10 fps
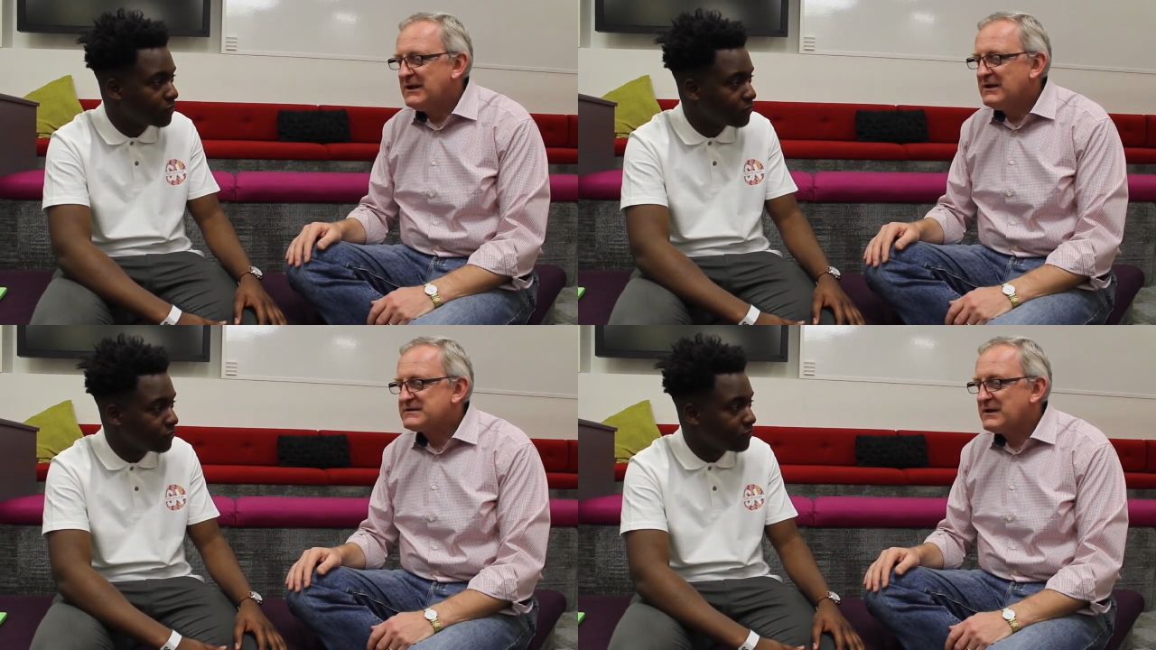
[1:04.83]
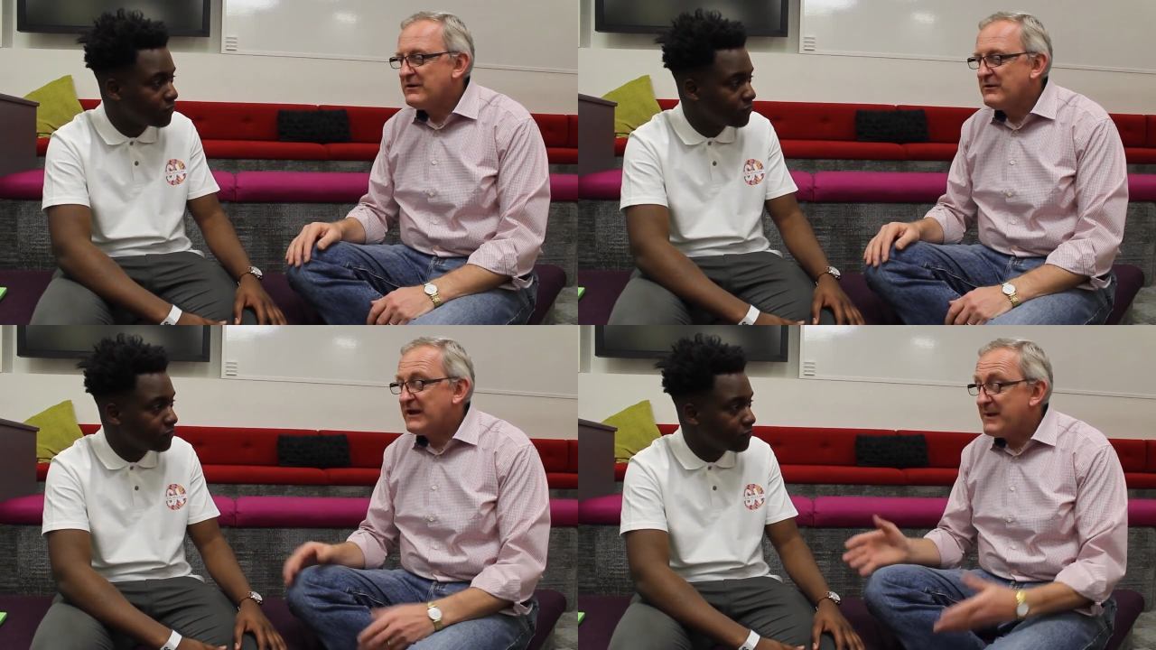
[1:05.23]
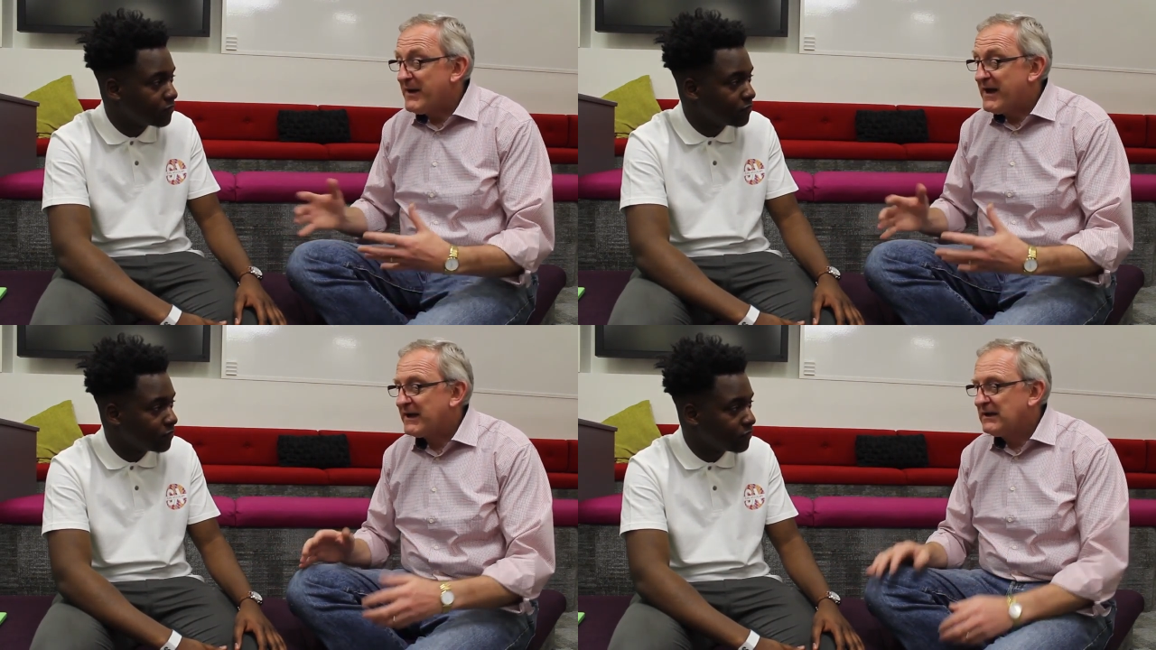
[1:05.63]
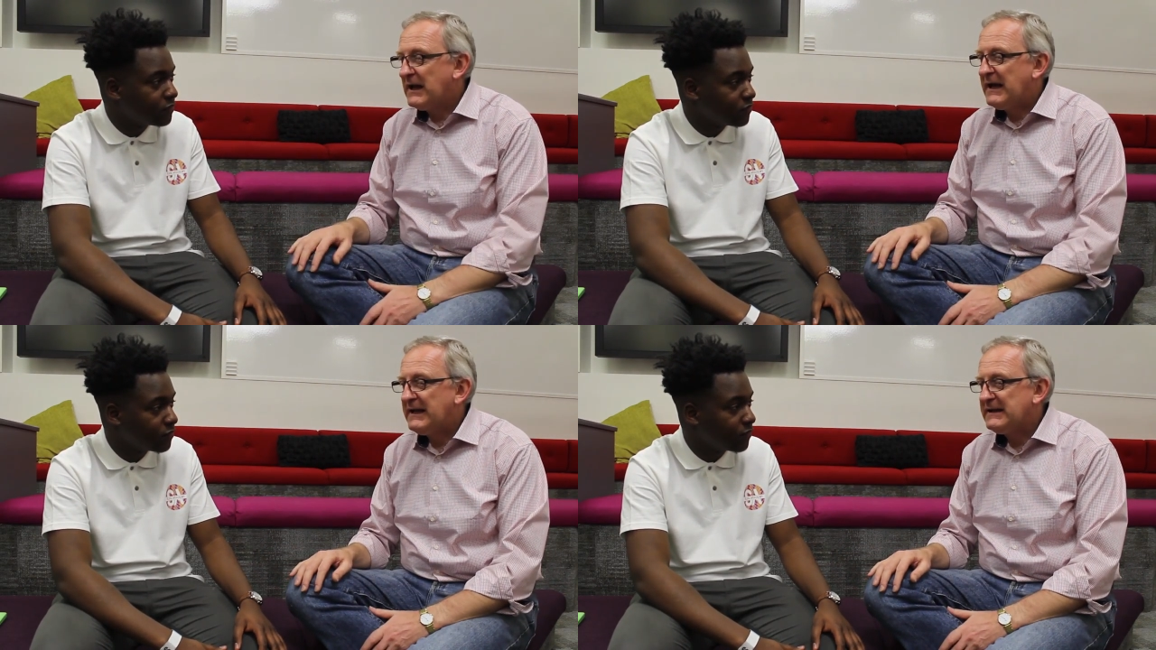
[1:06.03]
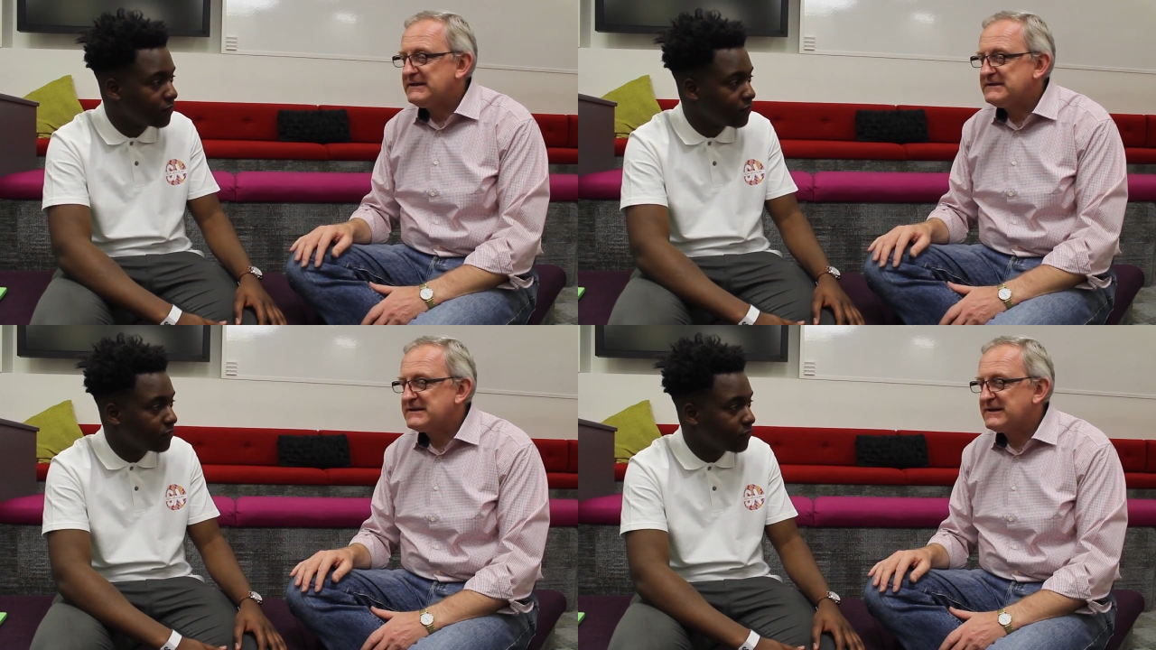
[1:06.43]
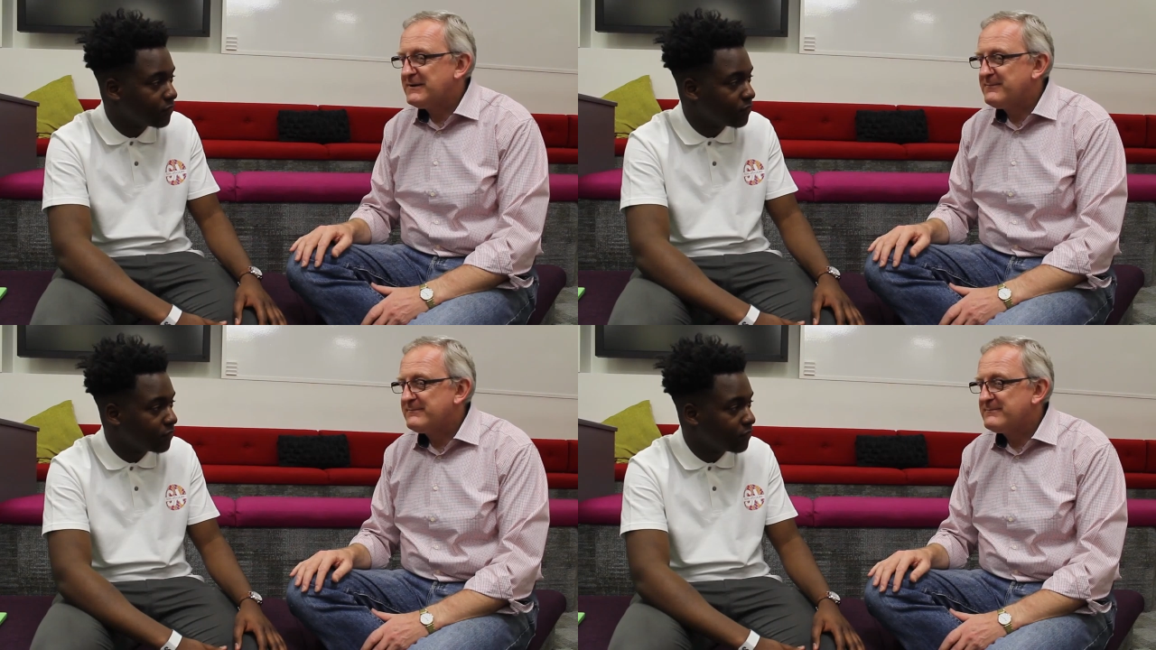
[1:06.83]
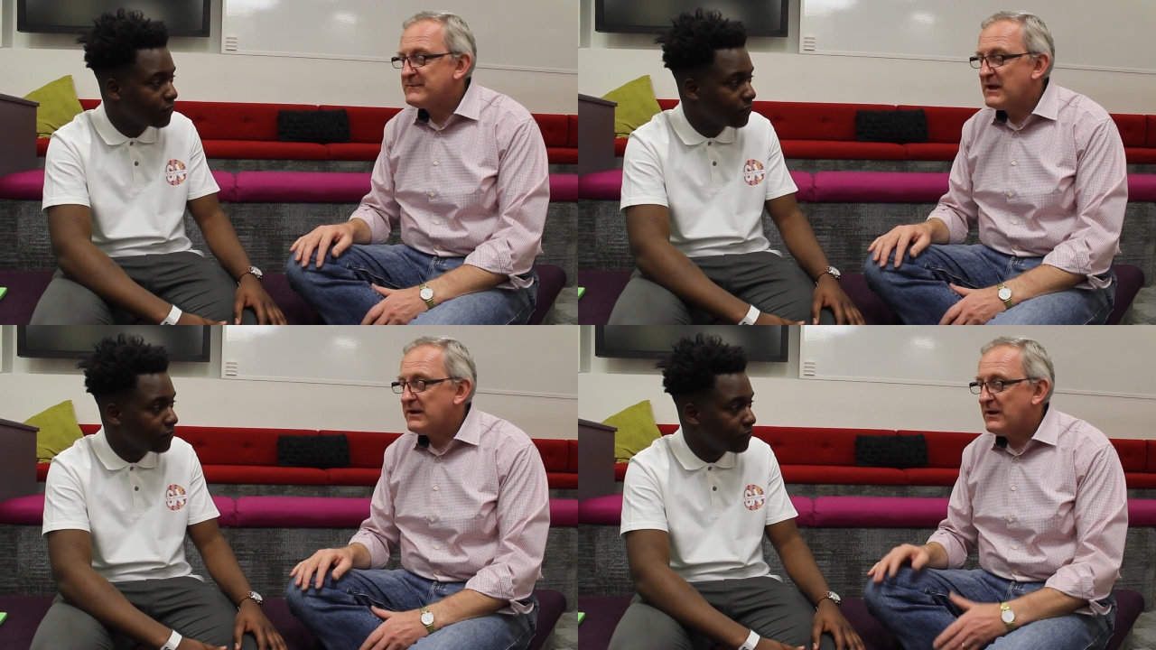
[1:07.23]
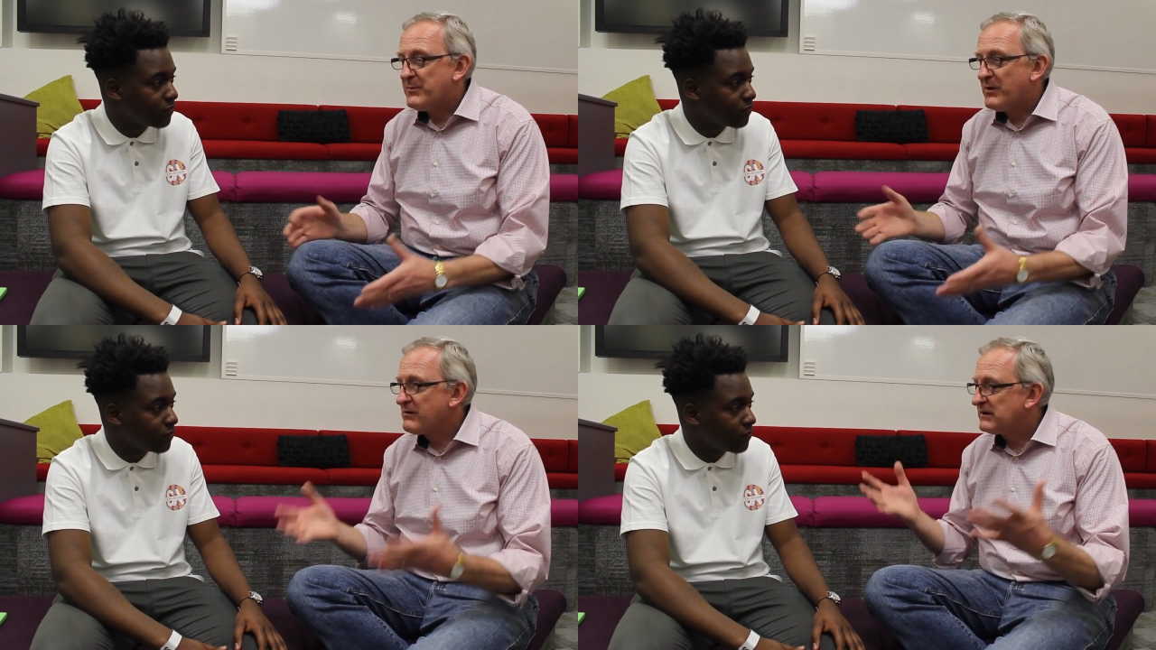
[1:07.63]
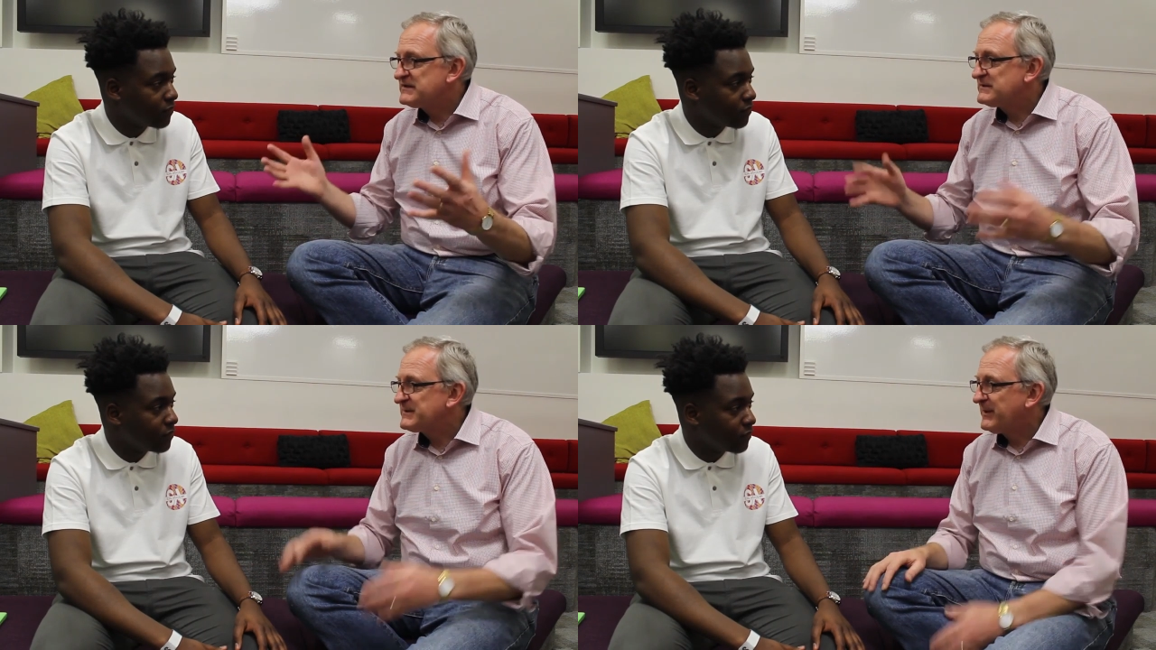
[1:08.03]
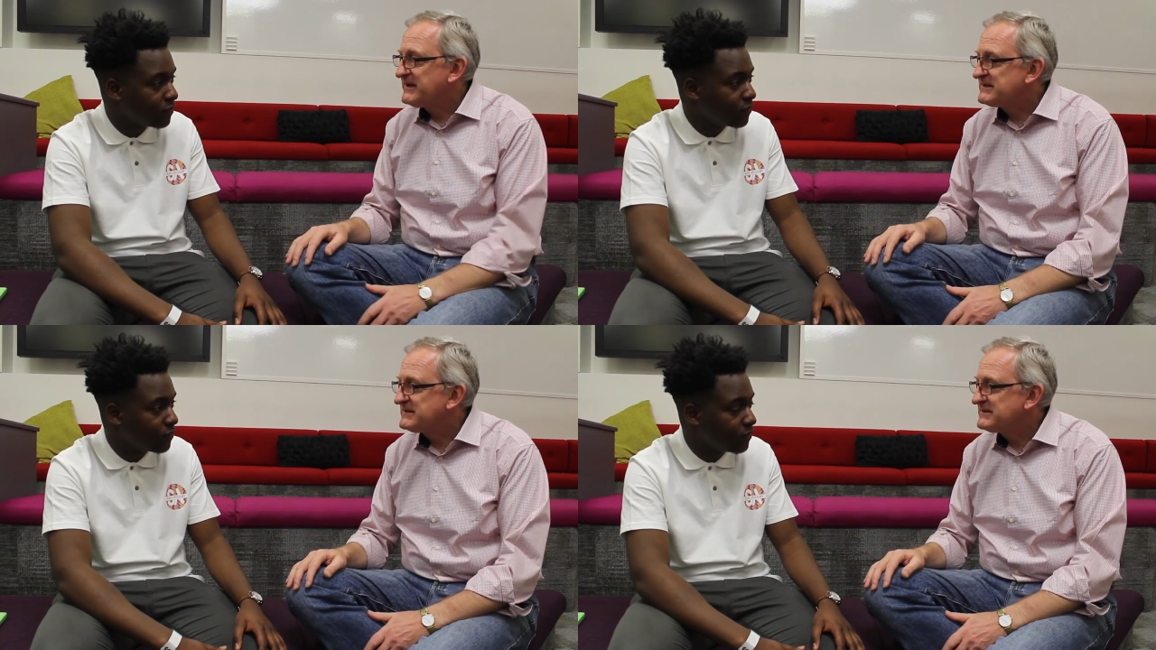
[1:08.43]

Speaker 1: So came back and um, you know, Barclays was the place.